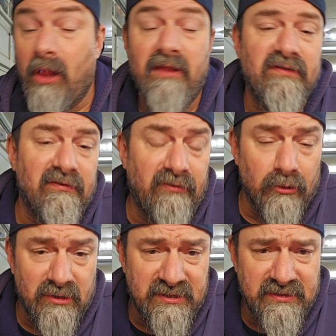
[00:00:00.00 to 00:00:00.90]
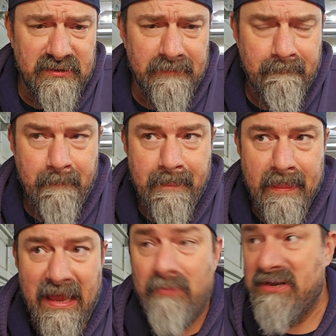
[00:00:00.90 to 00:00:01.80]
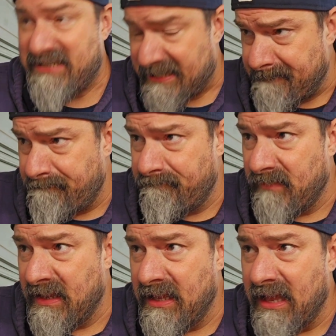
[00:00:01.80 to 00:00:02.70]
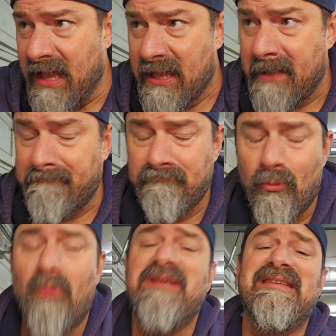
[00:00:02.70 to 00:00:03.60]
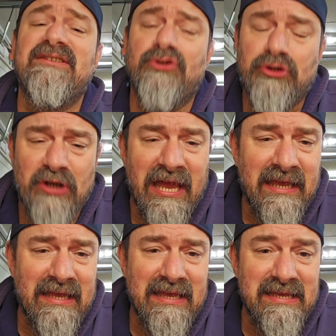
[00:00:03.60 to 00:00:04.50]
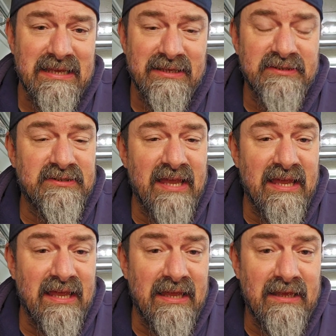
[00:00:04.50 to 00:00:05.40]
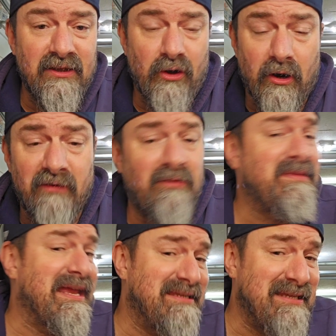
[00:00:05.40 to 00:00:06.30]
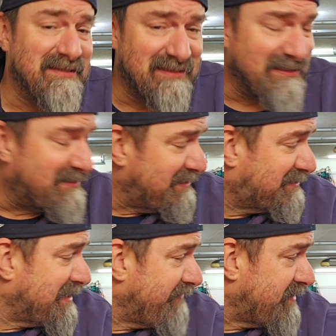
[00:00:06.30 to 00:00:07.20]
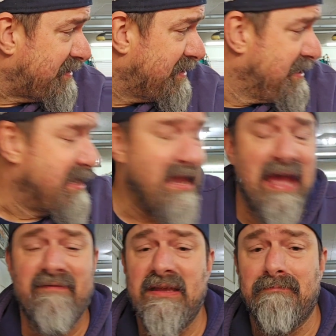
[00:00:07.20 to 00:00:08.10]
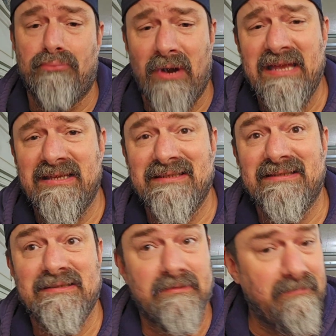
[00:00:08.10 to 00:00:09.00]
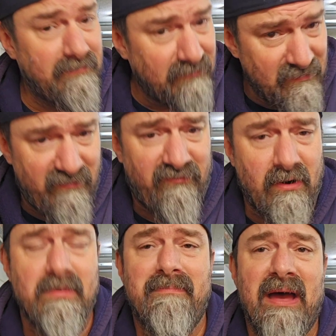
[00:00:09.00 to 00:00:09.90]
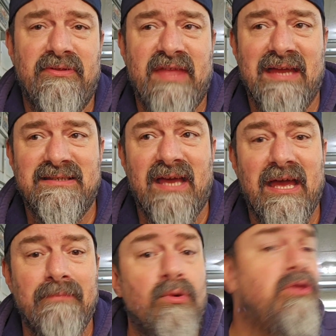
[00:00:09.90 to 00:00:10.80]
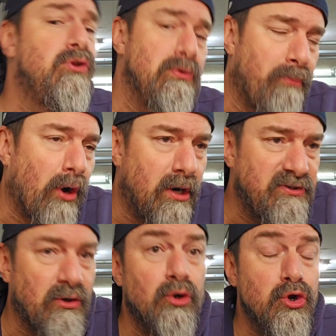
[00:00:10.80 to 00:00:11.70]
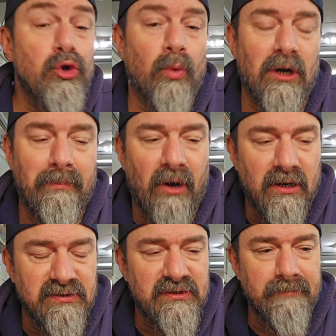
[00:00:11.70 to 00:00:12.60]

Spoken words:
of your fluids. And we did. What we didn't check is a car from 1967 having brakes from about that time with new parts or newer parts.